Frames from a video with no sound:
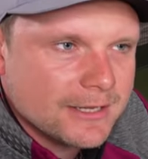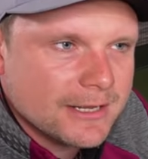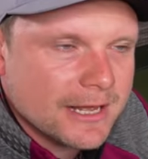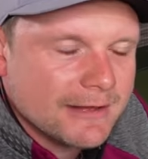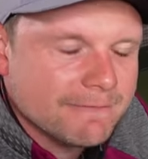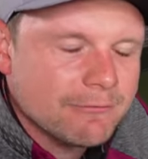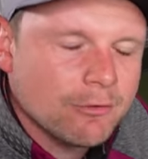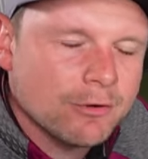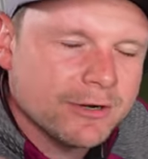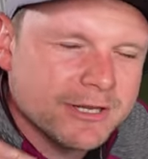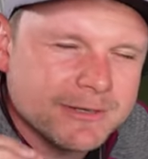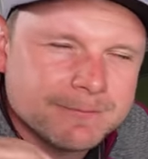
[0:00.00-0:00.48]

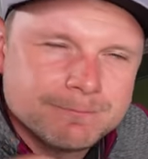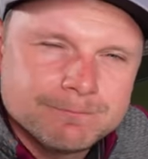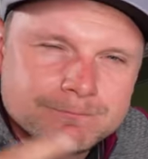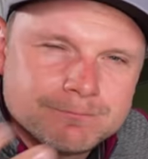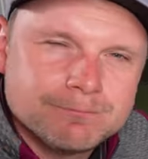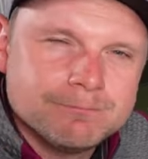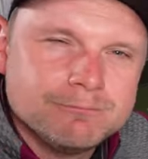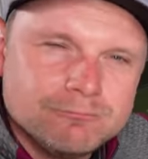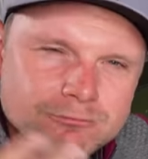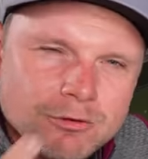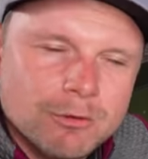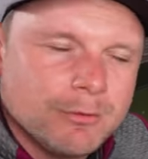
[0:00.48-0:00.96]
I've already
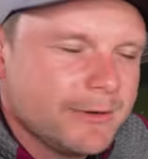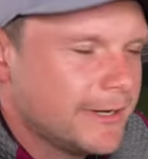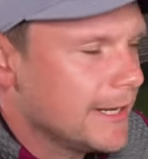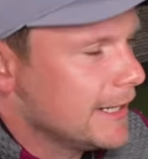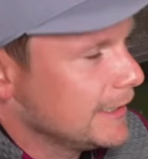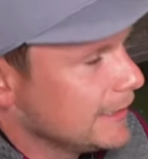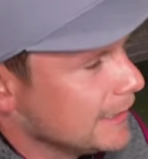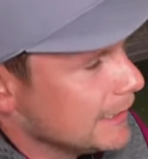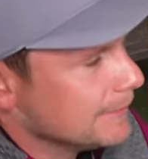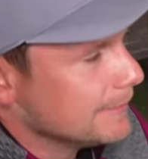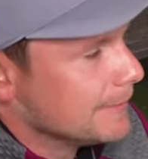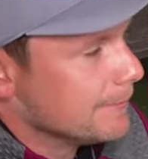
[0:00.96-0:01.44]
ruined it a
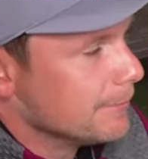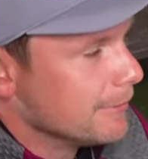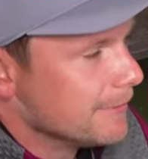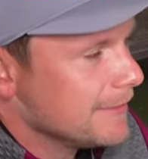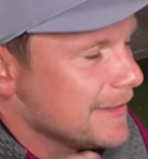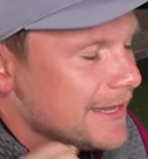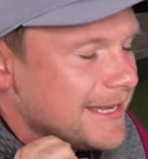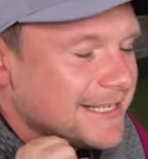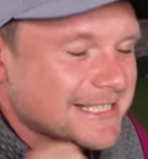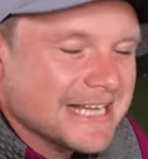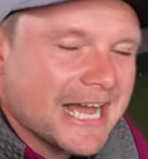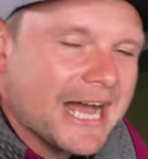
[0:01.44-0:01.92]
little bit, but
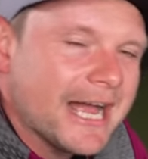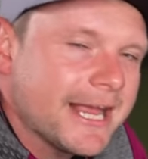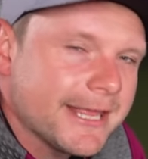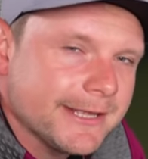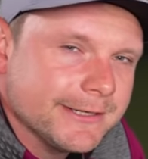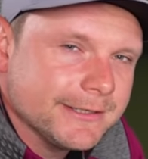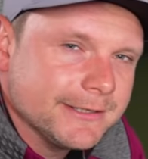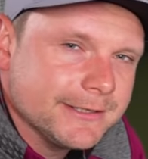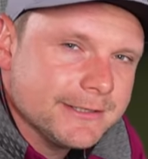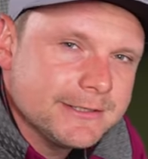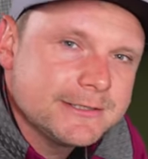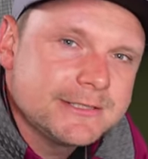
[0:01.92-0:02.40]
these
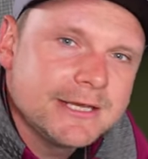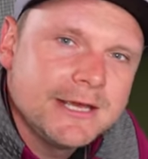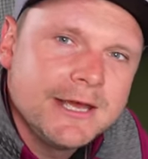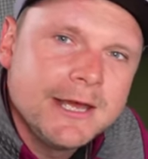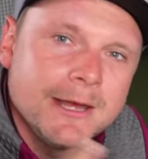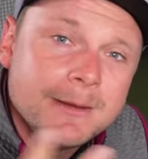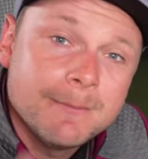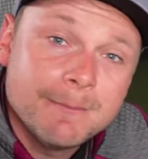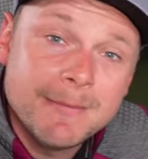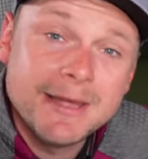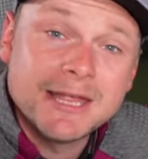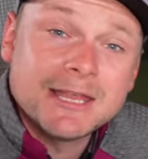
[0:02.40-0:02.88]
irons
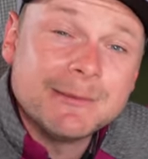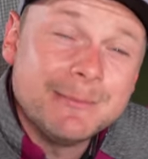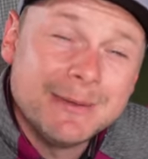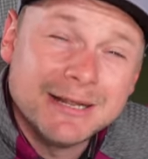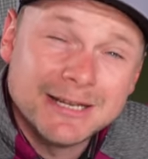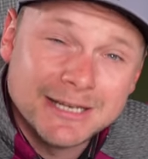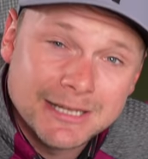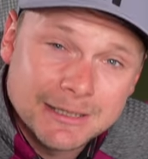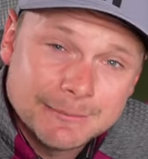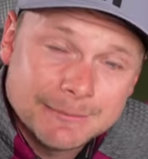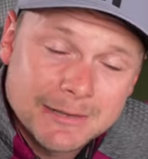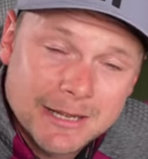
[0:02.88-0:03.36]
make me a
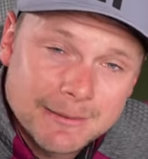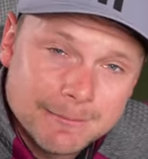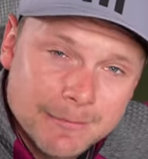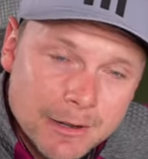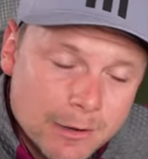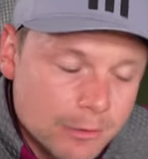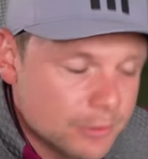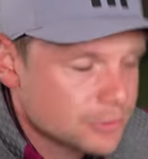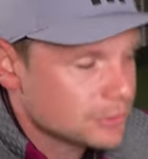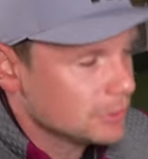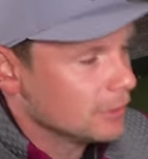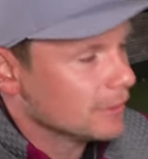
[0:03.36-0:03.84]
little bit
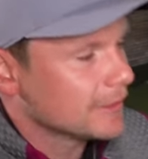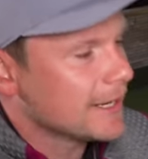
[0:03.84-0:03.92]
emotional.